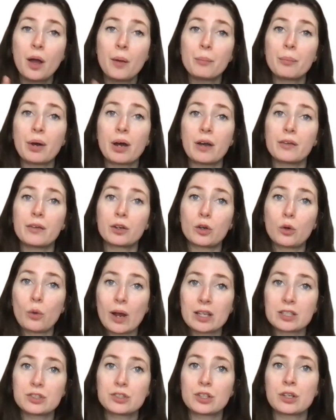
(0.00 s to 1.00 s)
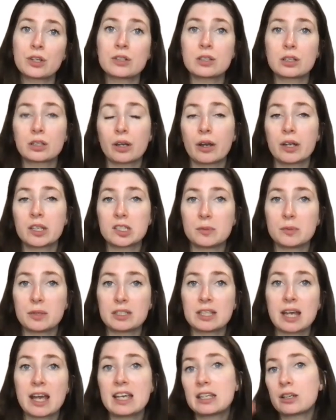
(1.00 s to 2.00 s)
but questions are going to be
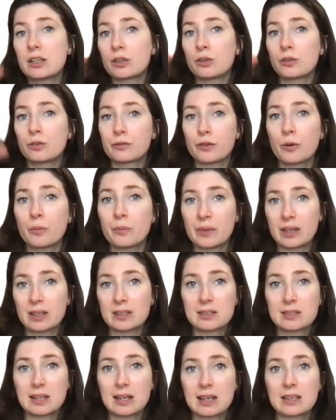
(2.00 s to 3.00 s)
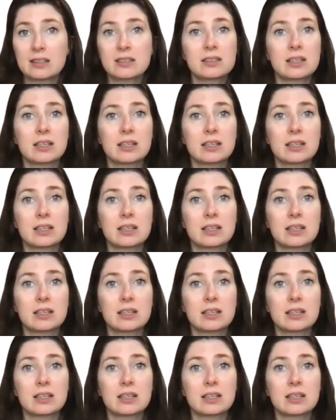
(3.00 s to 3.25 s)
taken from this list.